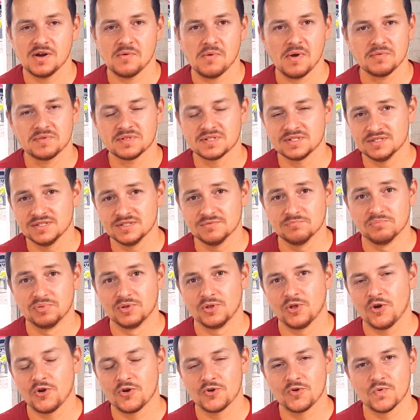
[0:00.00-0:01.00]
I'm, absolutely
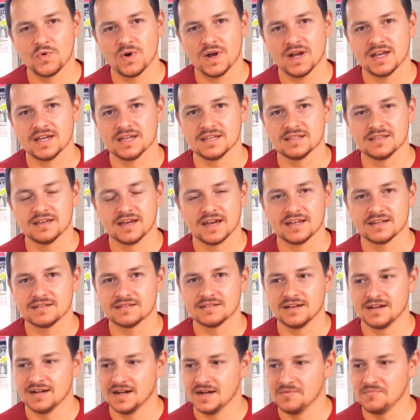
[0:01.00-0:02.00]
blown away that
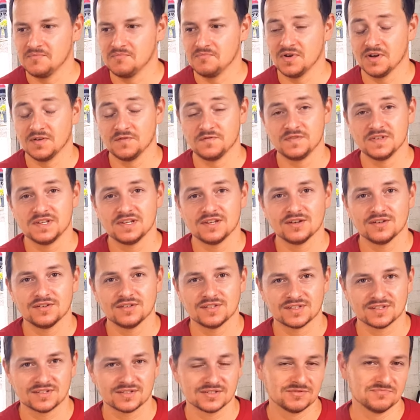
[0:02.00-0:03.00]
um, my
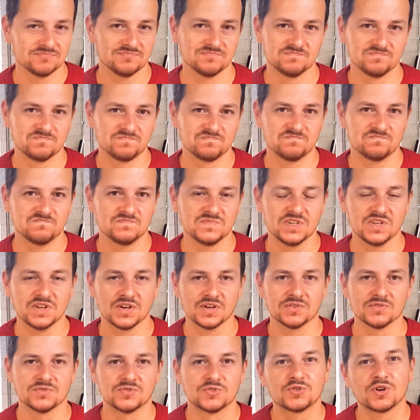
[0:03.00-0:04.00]
videos are you
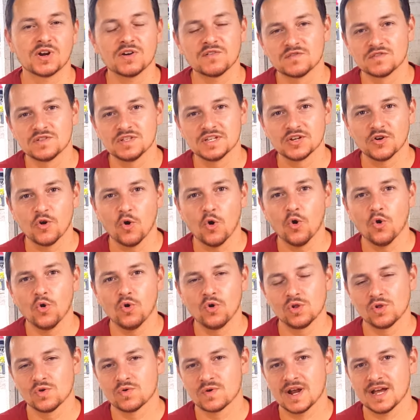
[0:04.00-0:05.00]
know, traveling
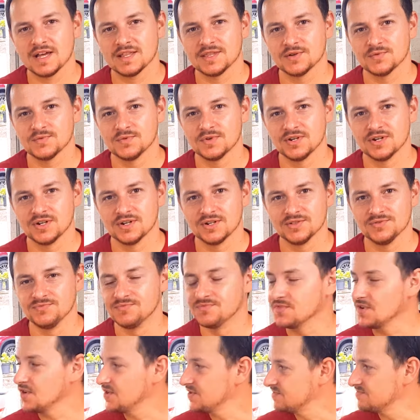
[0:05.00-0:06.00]
all around the world
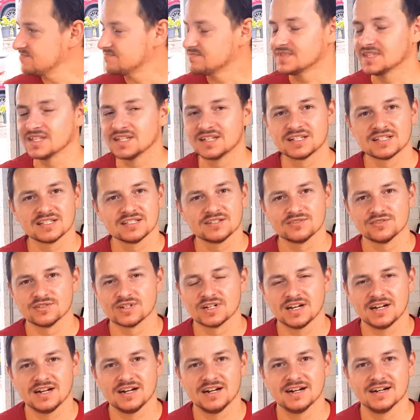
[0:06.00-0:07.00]
on this little
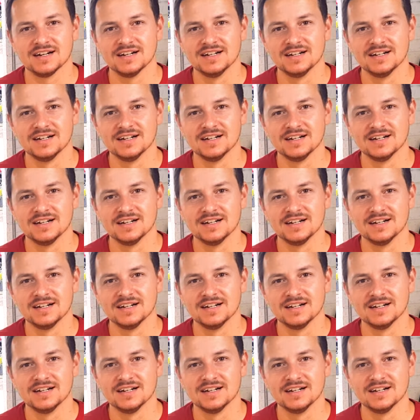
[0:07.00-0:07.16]
car.